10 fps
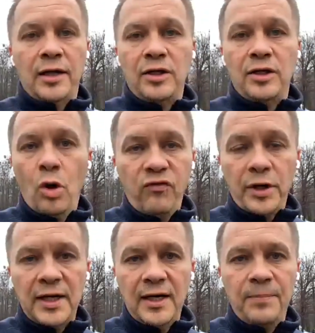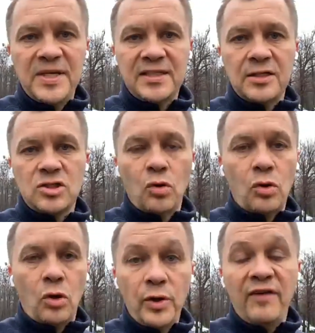You are working in a business
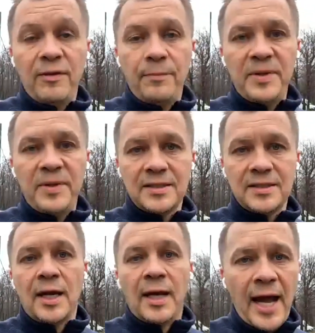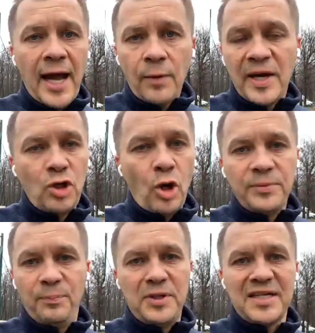school, or you have a business,
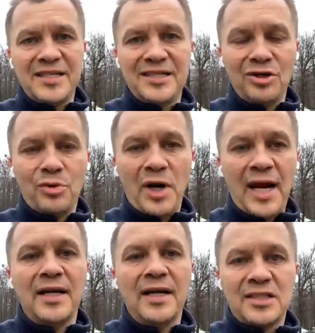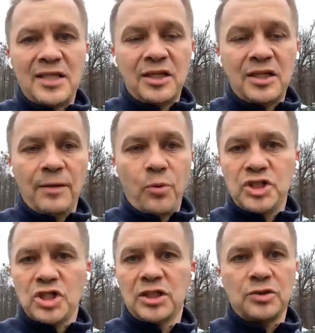adopt a business in Ukraine, start a
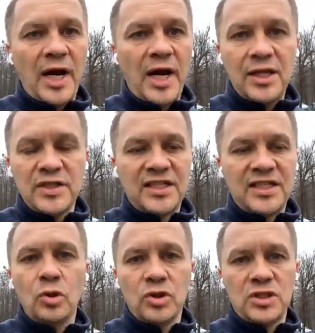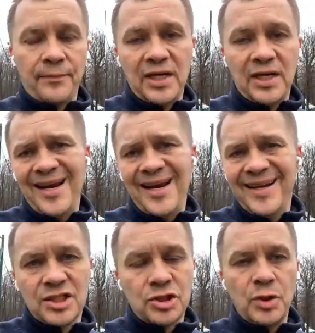project, trade with them, do something. Yeah,
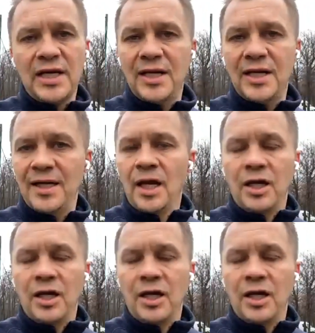it's tricky.